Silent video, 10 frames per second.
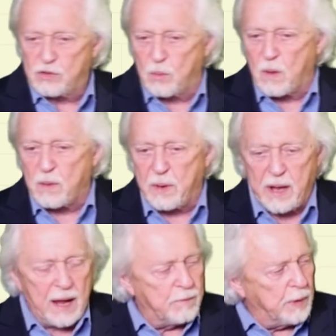So what do we
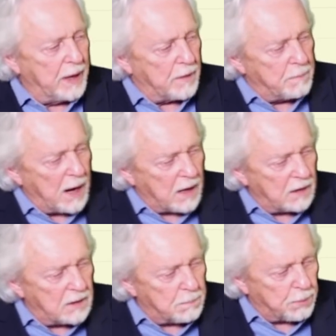have? We had a
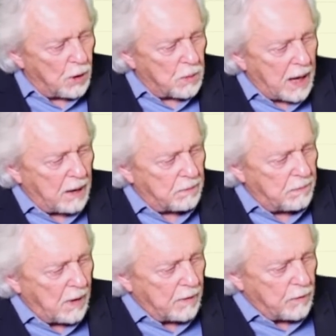market that broke
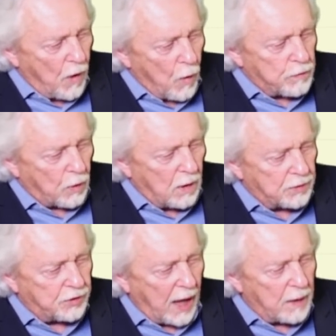out of overall
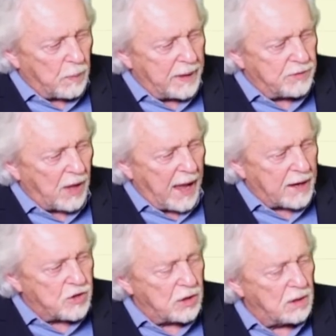sideways
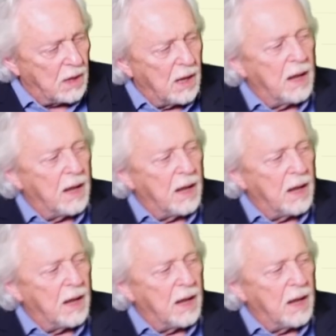action,